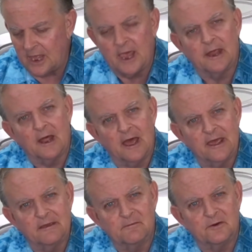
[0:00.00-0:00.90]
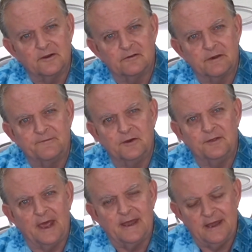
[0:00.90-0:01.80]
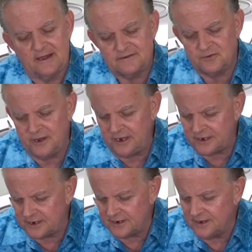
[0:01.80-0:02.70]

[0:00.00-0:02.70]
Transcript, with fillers: And I am going to review that next week.